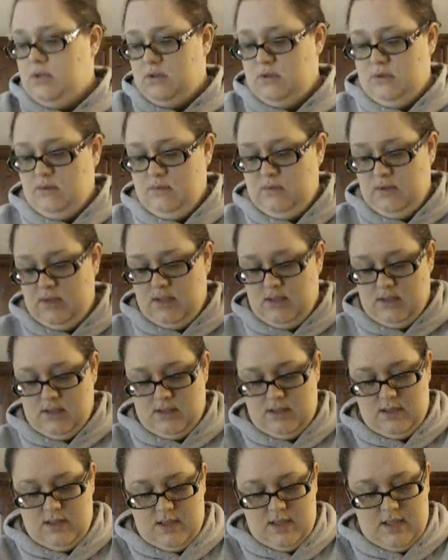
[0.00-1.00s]
do
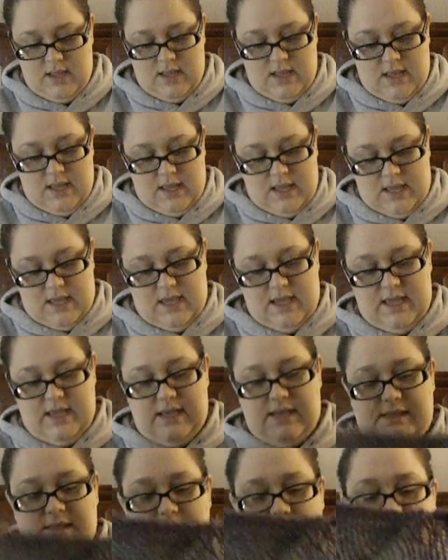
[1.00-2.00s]

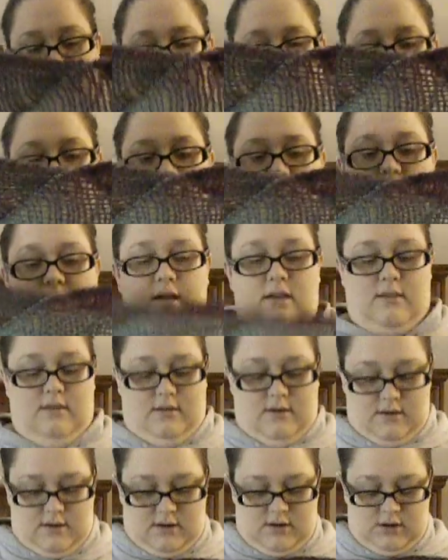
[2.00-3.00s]
is attach
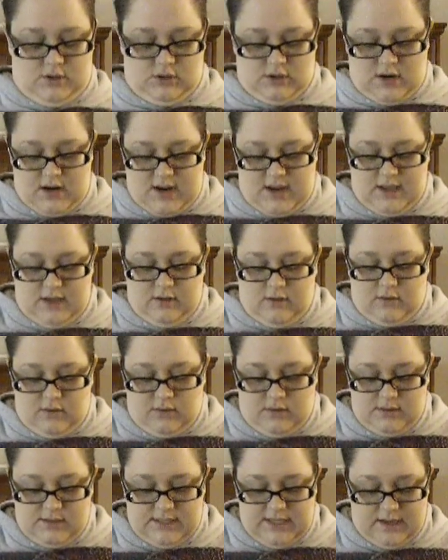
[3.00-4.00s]
another
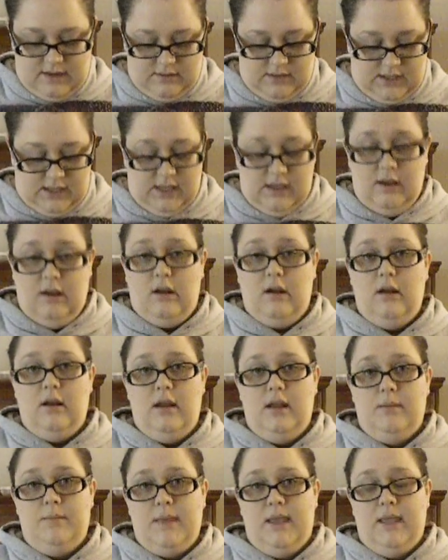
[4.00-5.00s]
triangle down here
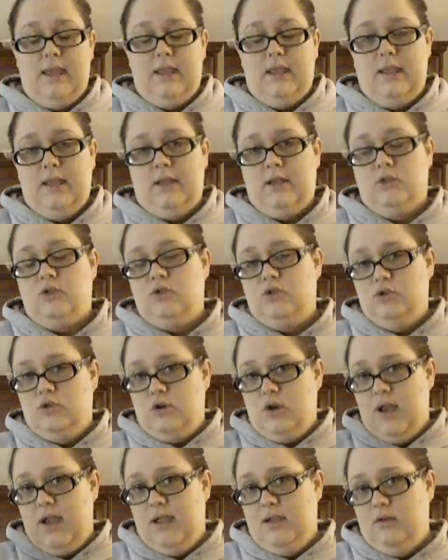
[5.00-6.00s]
and make it like a
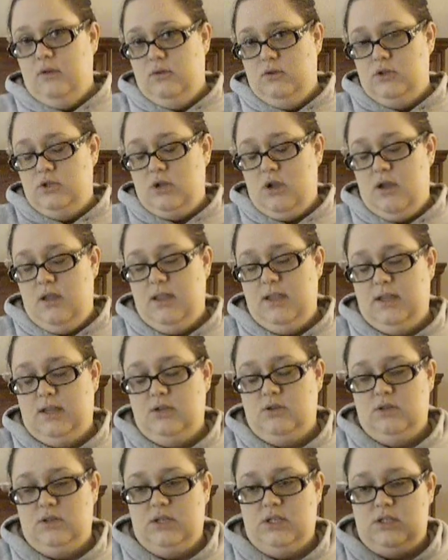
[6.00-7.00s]
triangle shawl, like
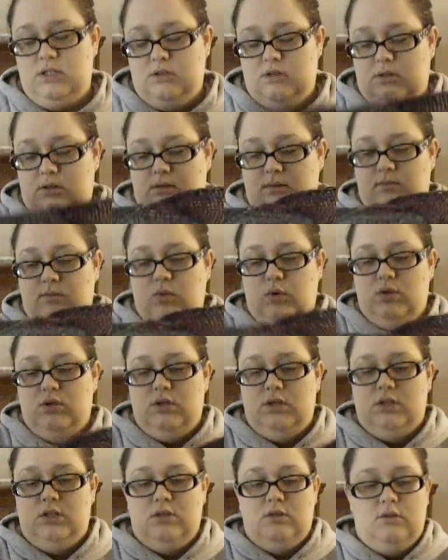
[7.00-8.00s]
a traditional, more
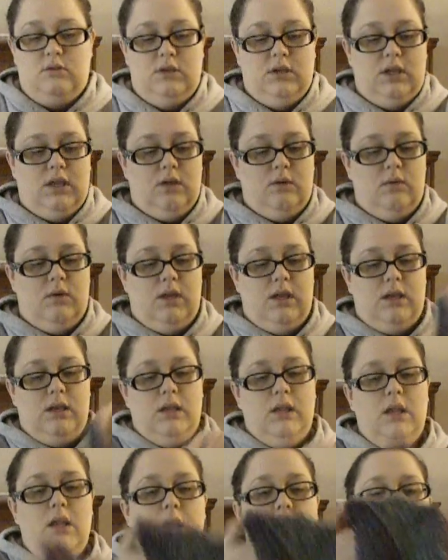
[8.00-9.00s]
traditional looking one.